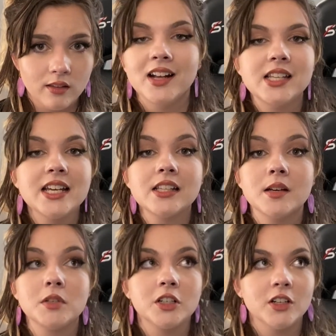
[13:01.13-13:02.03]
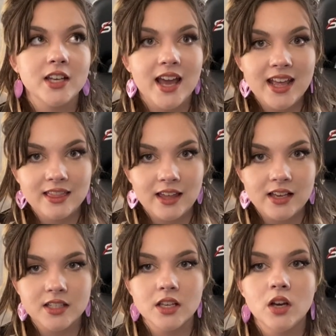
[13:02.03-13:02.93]
And taking time to create
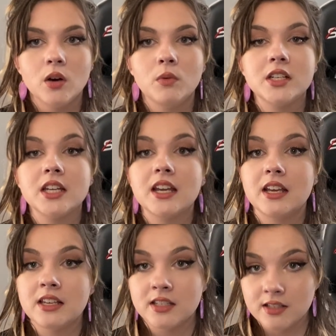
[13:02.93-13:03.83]
things, which is